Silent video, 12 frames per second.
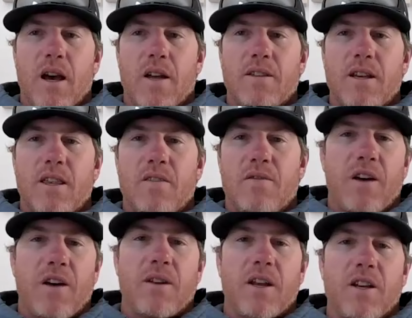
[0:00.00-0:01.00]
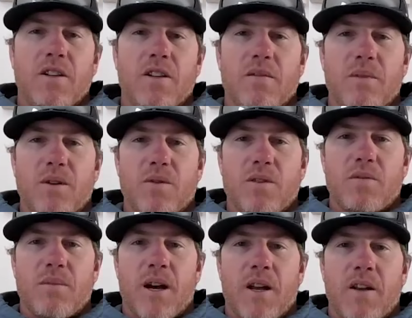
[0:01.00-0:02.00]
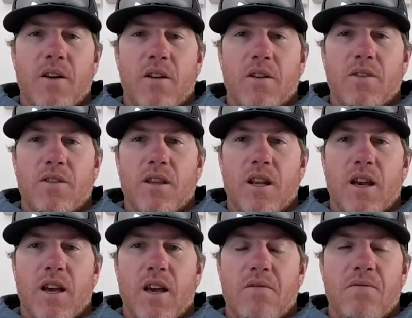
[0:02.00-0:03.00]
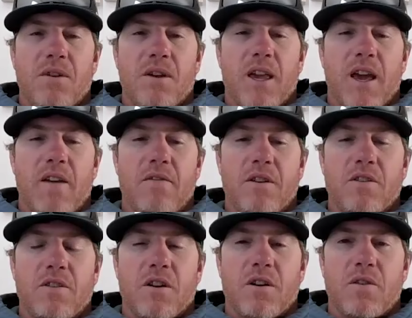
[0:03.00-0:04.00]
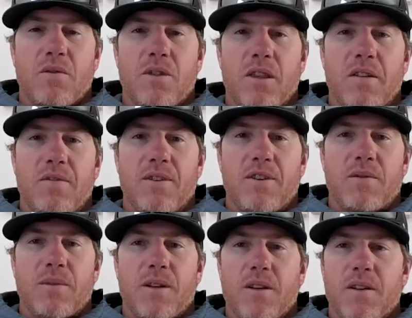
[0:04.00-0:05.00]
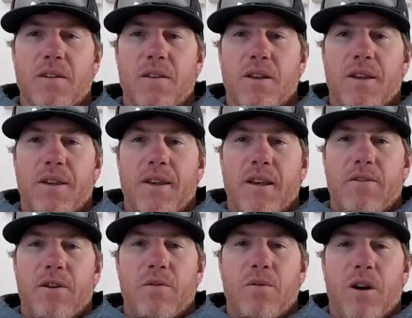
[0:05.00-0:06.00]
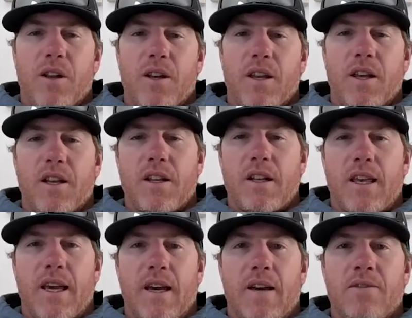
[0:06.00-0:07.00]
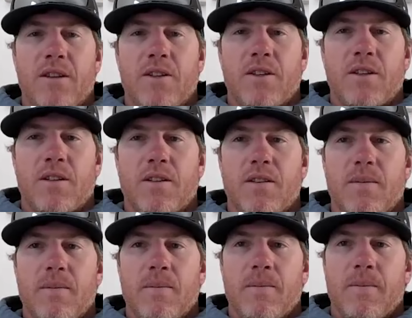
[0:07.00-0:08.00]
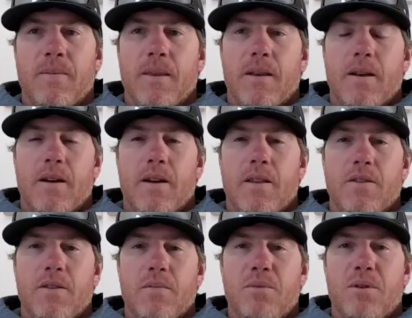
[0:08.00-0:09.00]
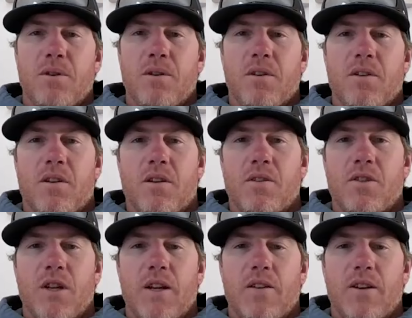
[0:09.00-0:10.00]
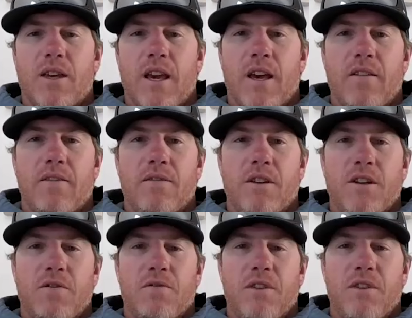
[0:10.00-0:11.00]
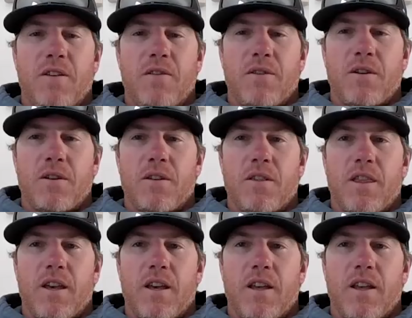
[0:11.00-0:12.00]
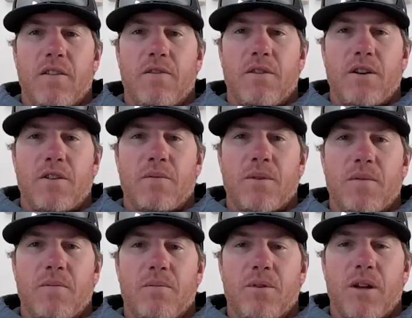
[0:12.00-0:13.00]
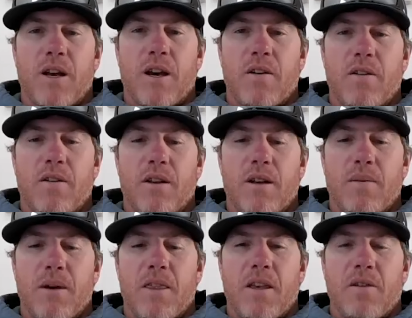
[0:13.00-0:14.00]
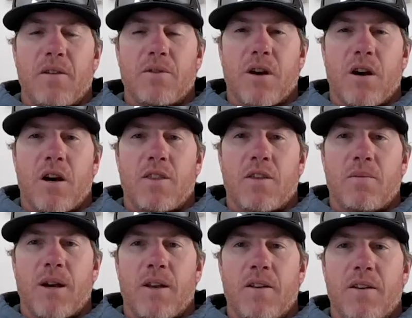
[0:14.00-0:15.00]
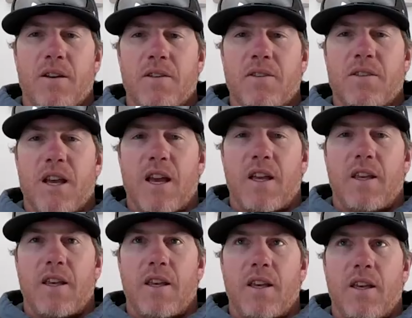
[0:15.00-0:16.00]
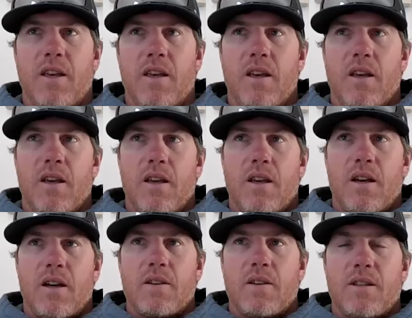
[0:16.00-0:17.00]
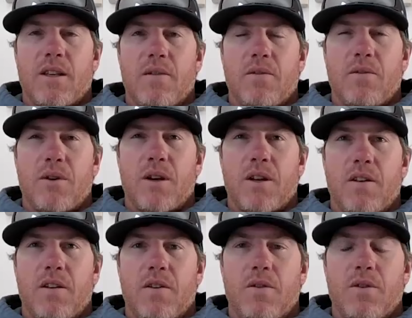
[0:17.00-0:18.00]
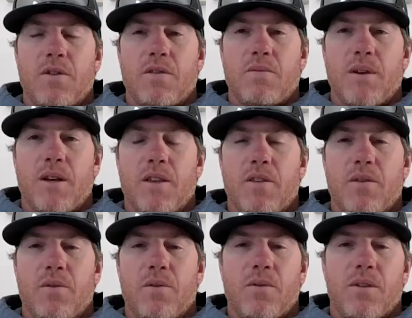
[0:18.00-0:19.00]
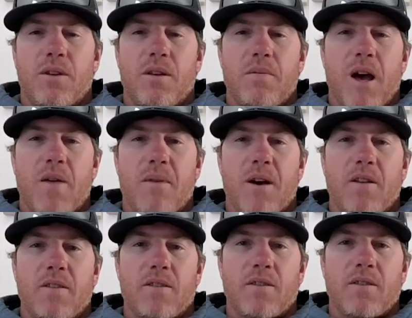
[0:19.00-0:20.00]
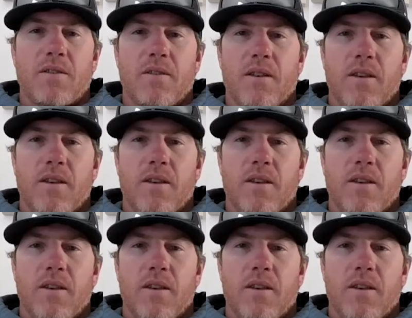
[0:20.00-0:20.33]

I'd say the foundation of most of my knowledge that I have for catfish started with In-Fisherman. And if you're wanting to get into catfishing, uh, there's a book called Channel Catfish Fever that In-Fisherman put out. Um, I think it was authored by Doug Stange uh, Steve Quinn and Otis Smith, who in my minds are